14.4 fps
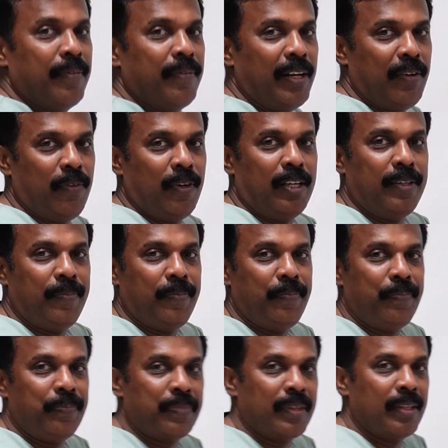vulva.
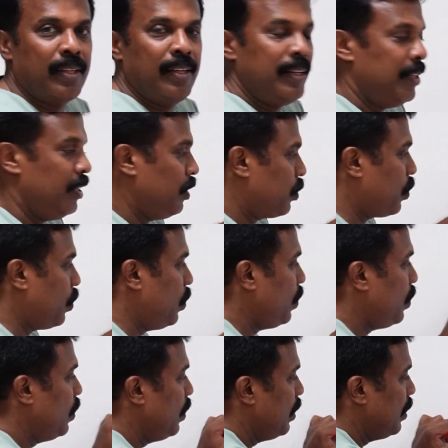
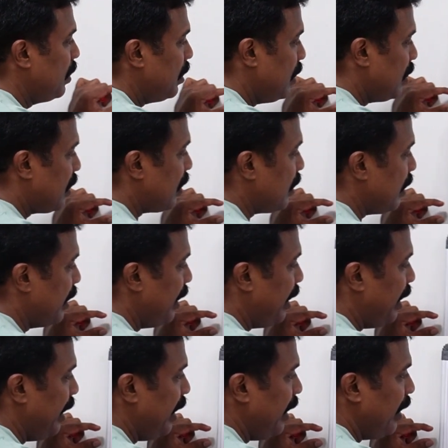So these are the
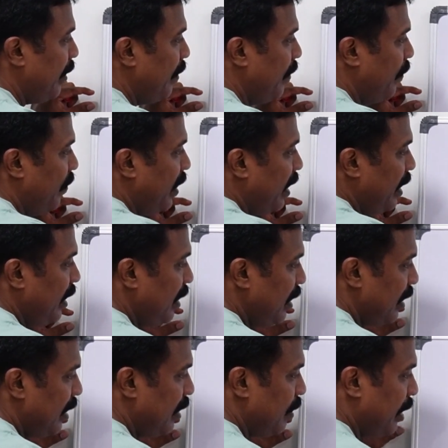kidney.
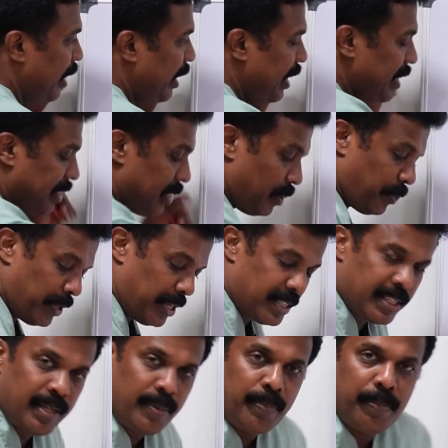When kidneys are
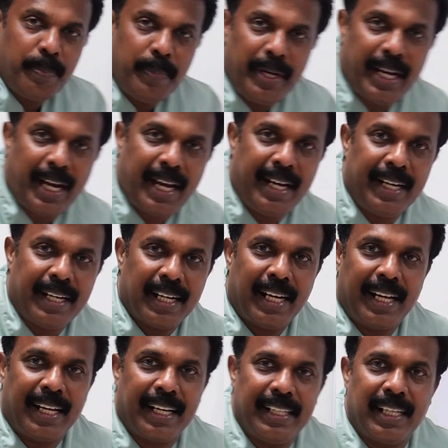present behind,
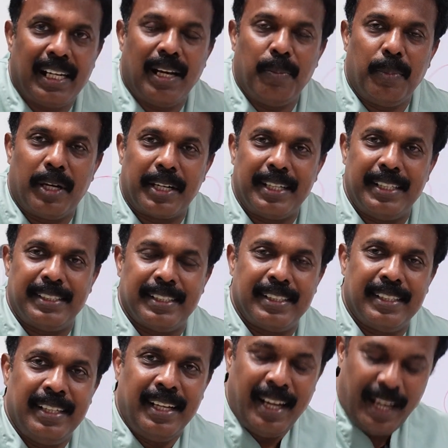like in the lumbar region,
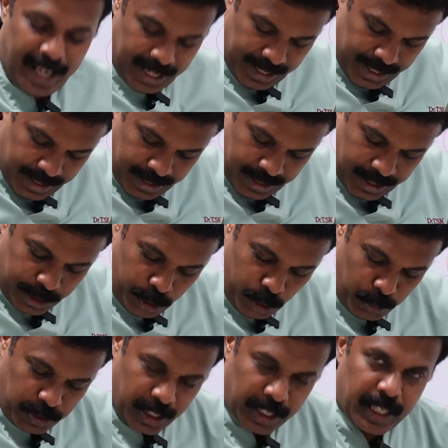and the
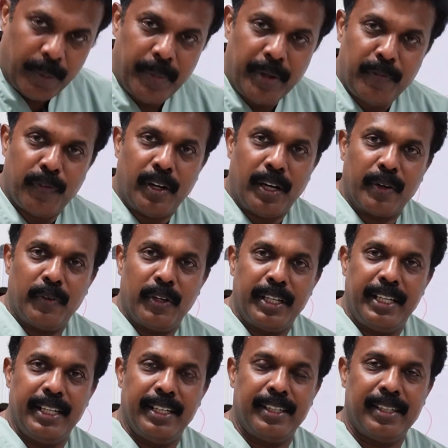tubes are coming forward
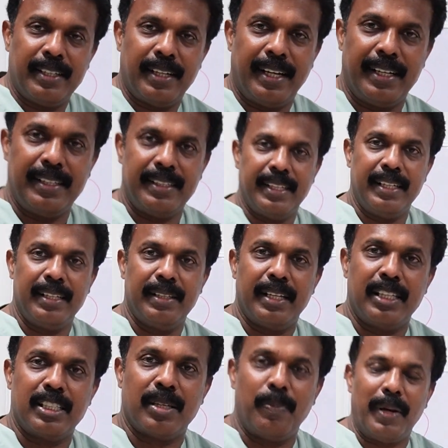here, and then
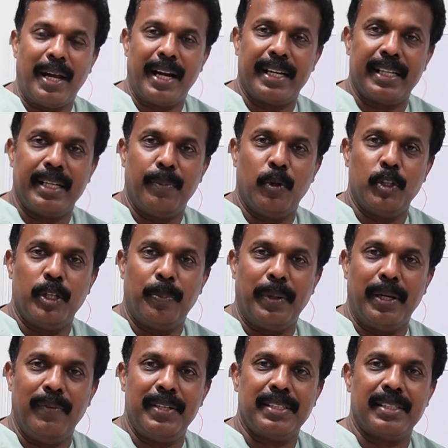there is a bladder above the
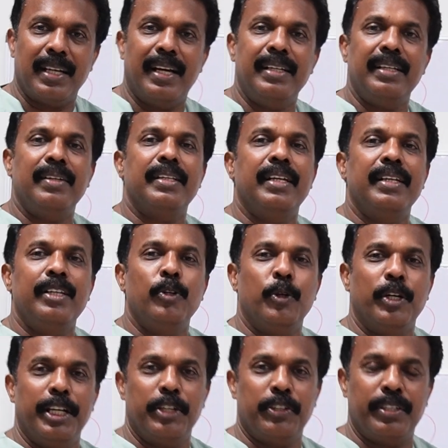pelvis, and then
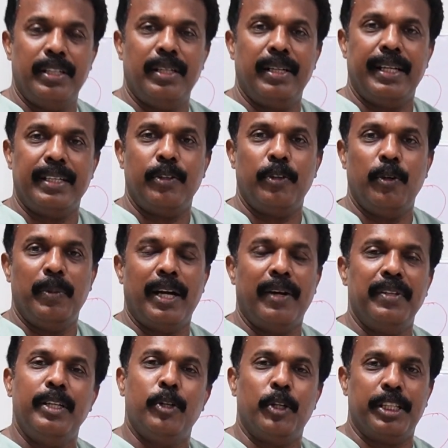urination, like you will be
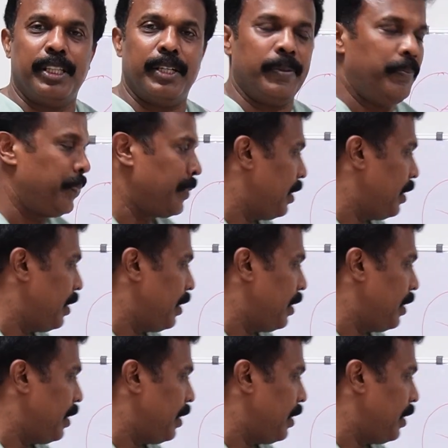at the urethra.